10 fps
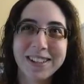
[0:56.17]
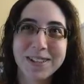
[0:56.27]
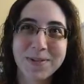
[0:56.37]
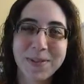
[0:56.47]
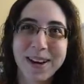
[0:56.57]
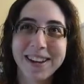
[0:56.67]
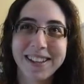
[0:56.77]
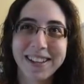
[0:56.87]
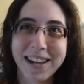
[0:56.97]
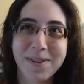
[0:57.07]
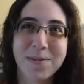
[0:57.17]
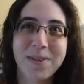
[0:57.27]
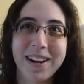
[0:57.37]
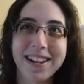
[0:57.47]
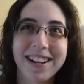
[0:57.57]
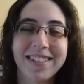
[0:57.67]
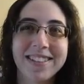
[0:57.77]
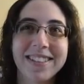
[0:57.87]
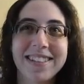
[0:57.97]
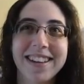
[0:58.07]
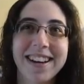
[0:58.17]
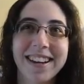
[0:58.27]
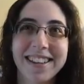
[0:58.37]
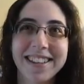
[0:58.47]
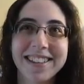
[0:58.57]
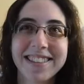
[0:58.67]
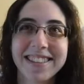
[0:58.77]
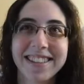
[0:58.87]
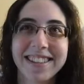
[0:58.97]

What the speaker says: who's behind the camera right now. Say hi, Alex.